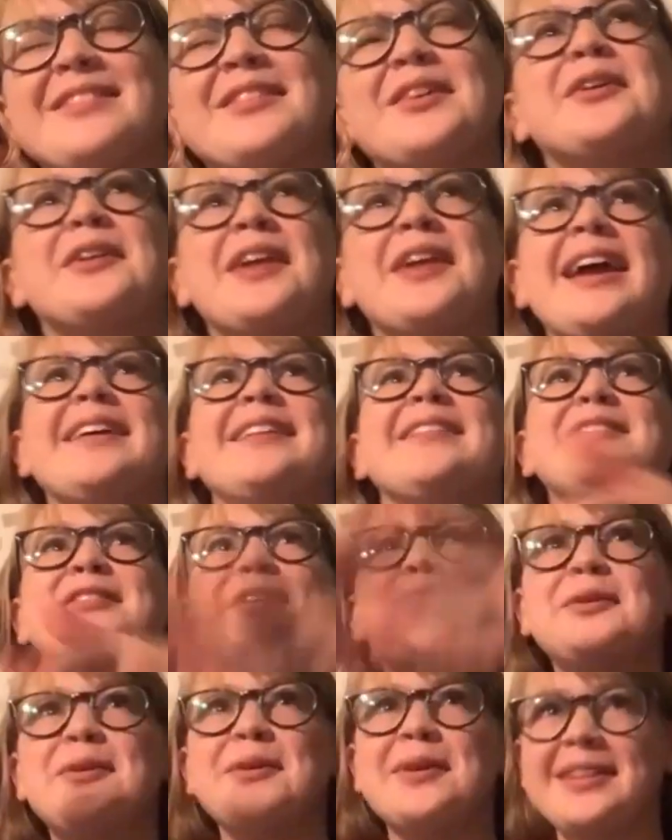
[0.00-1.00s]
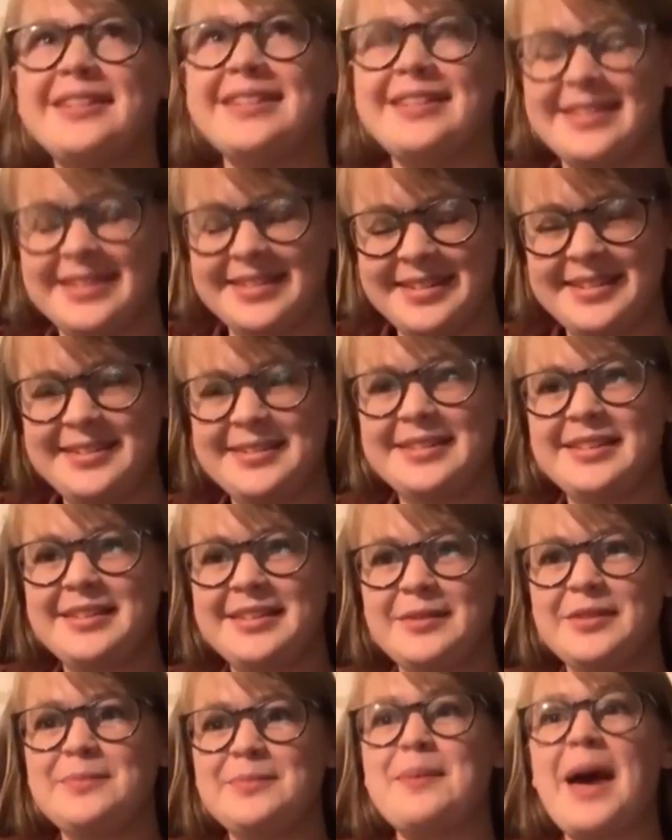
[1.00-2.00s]
Okay, so
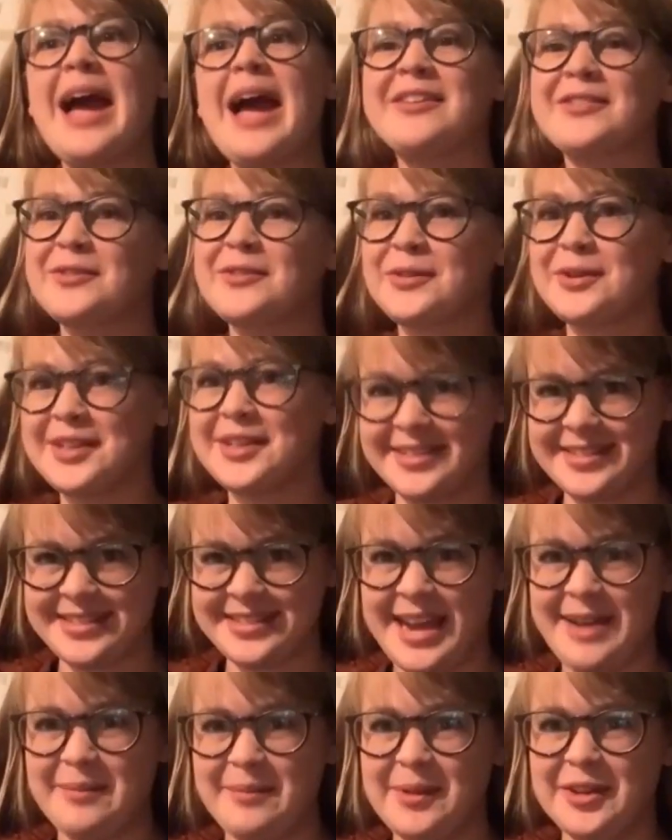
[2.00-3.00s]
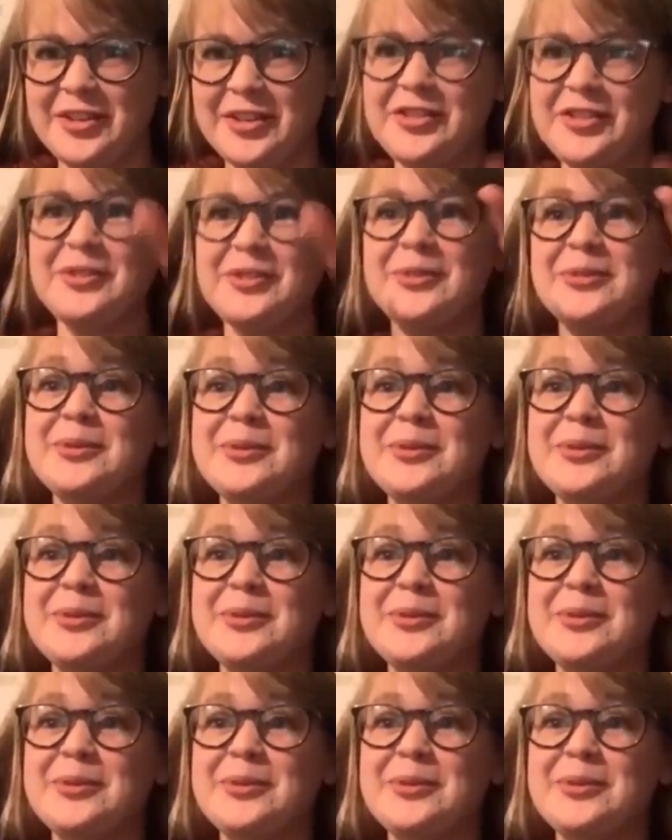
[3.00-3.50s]
backstory established. We